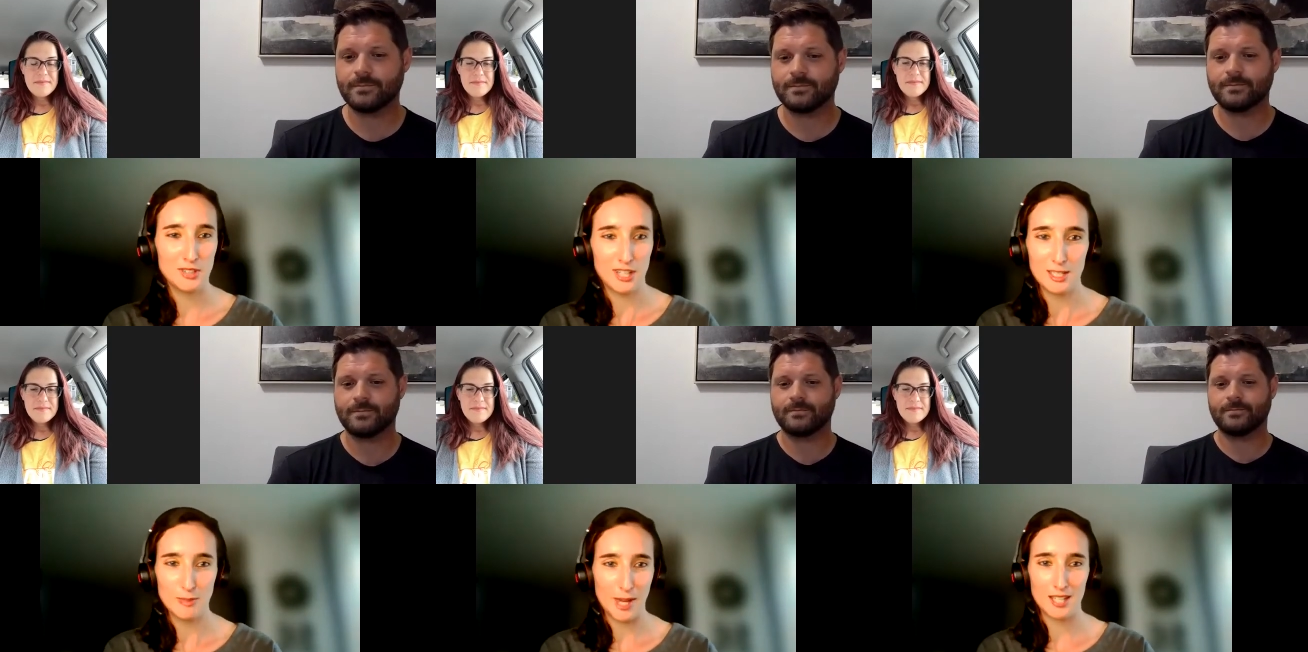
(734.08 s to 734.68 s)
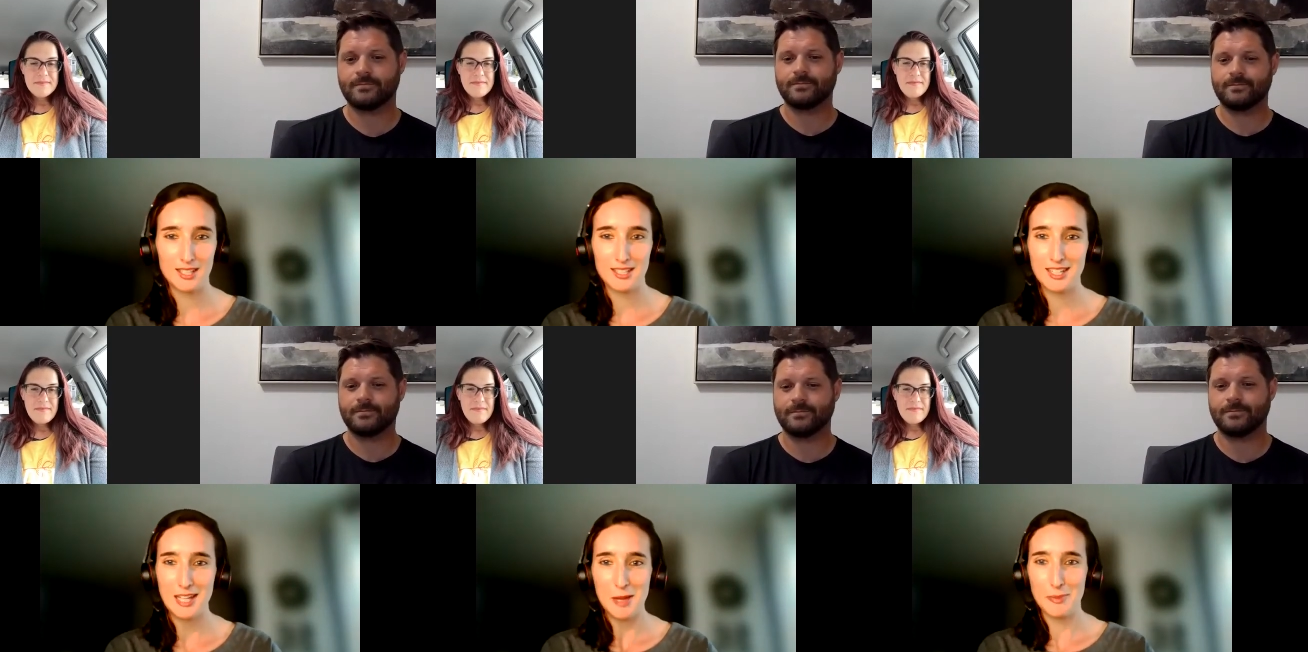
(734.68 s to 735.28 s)
Speaker 1: that he's back in
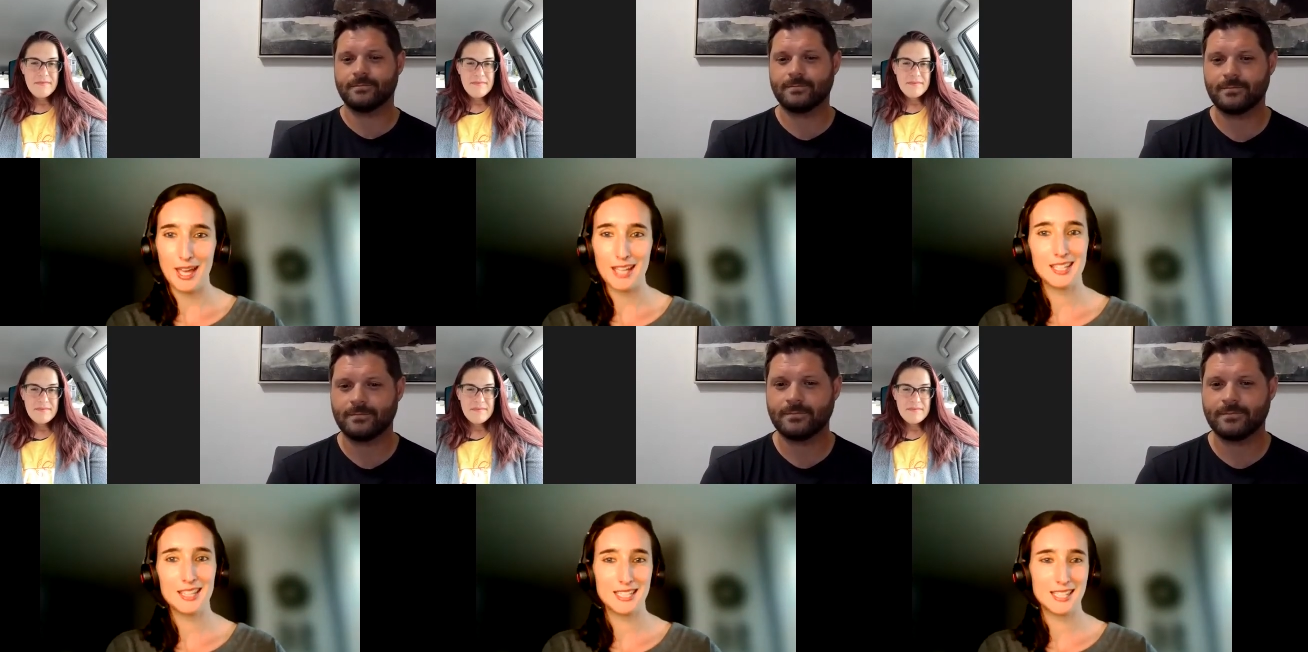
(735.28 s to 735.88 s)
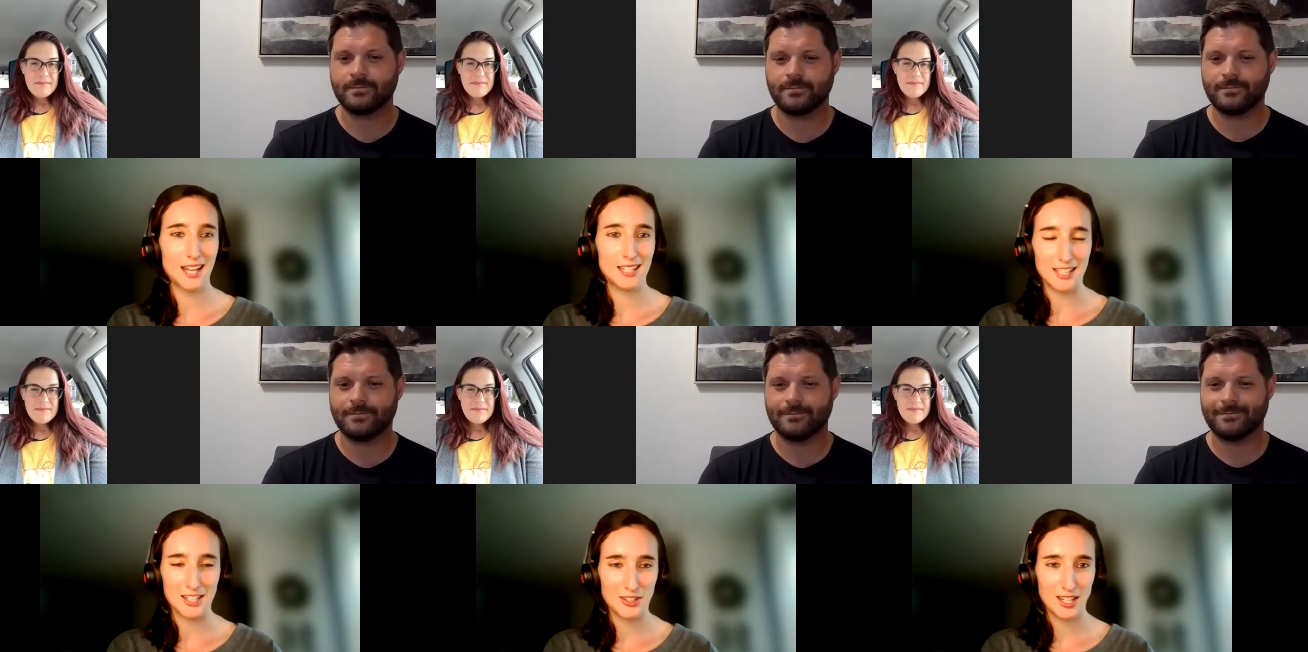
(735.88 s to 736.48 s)
back in the saddle. I
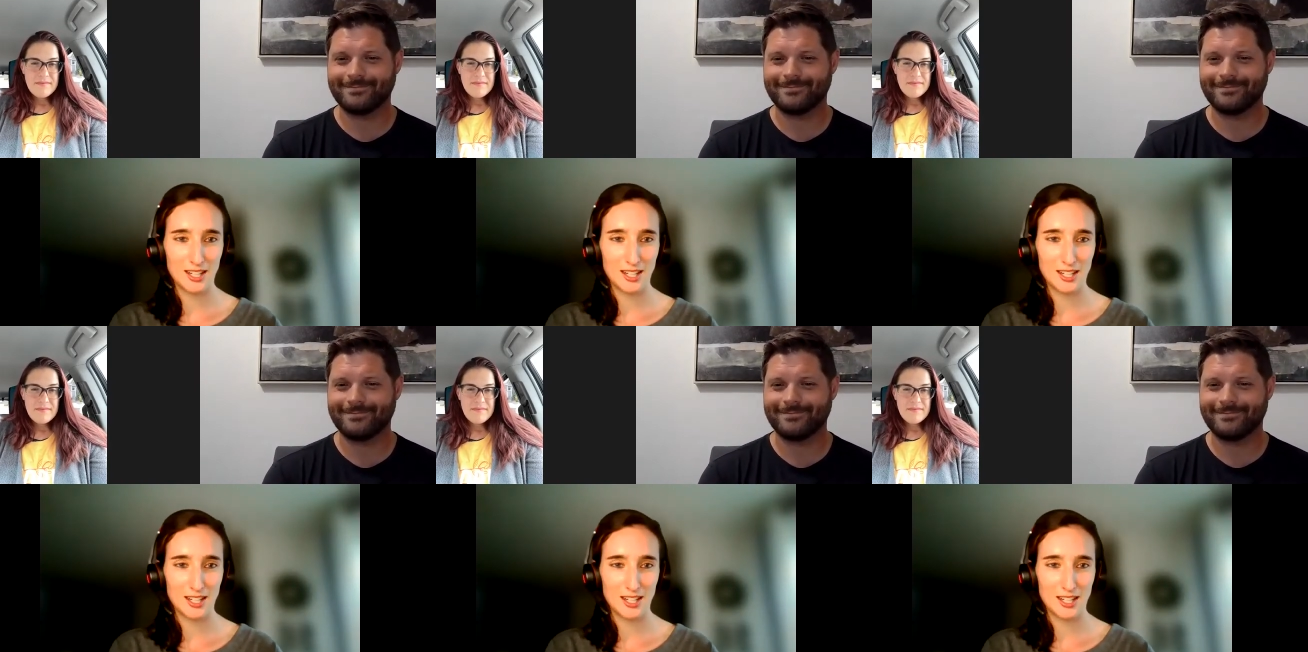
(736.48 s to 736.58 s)
know he had